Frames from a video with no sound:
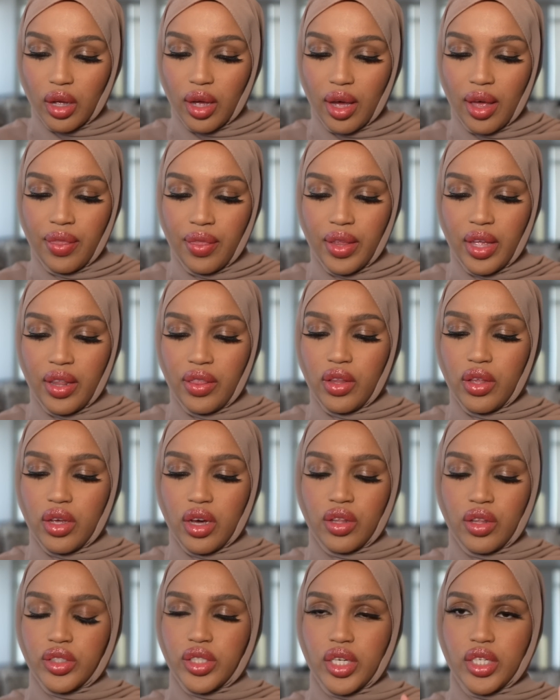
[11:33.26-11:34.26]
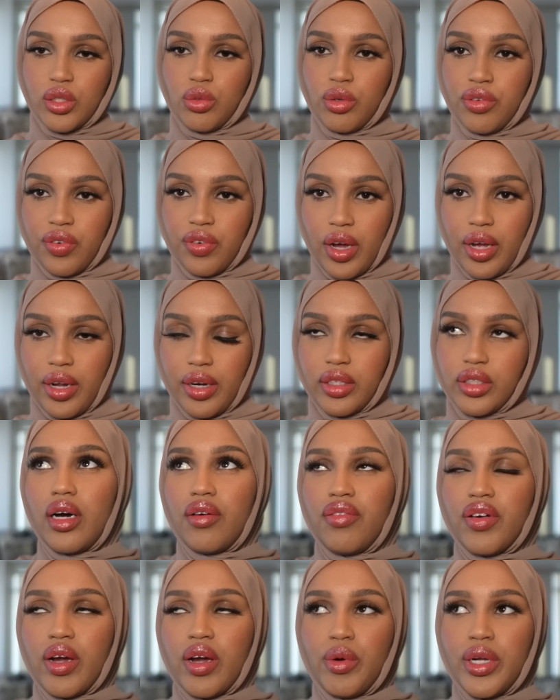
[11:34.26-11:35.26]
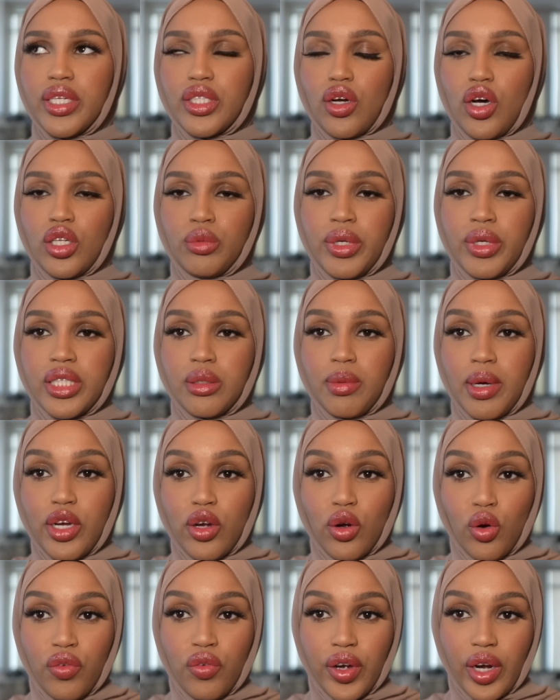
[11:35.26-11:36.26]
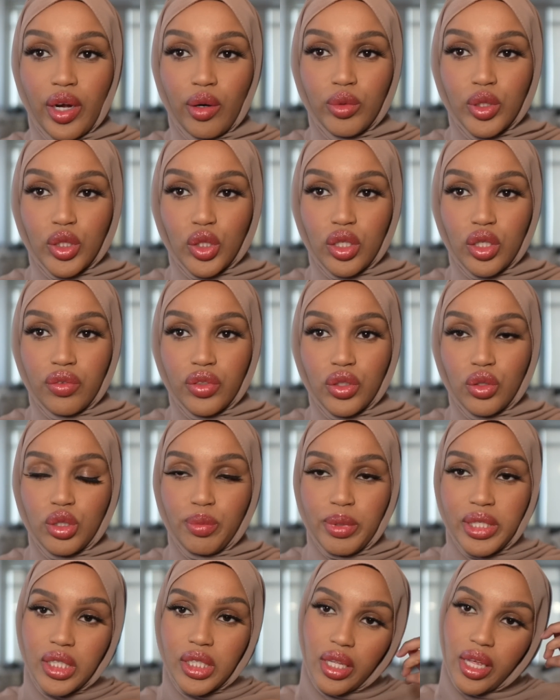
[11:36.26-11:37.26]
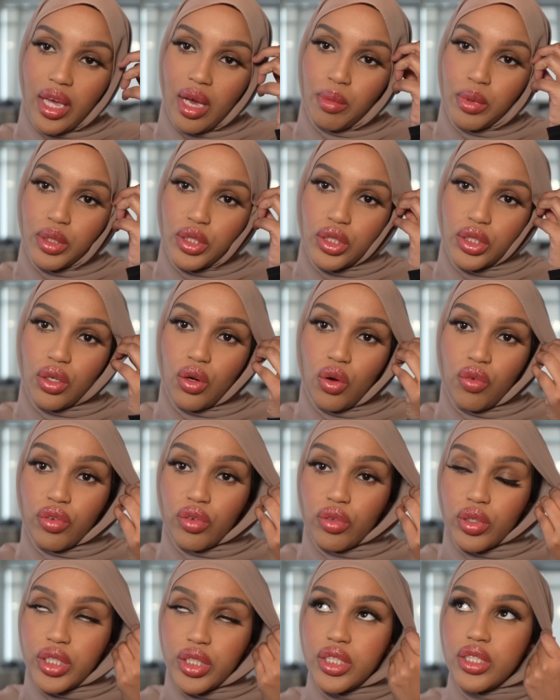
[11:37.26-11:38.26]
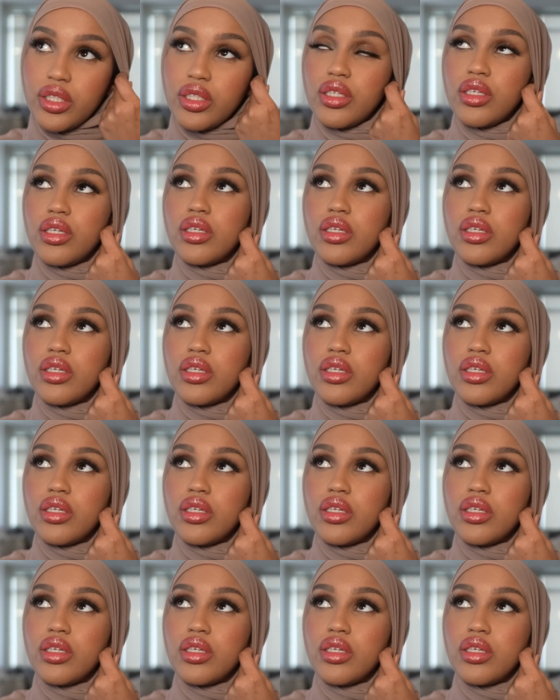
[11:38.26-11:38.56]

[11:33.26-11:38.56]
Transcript: and then the other tests were fine. I forget what it's called, but it's about your ovarian reserve. So it's basically how much ovaries,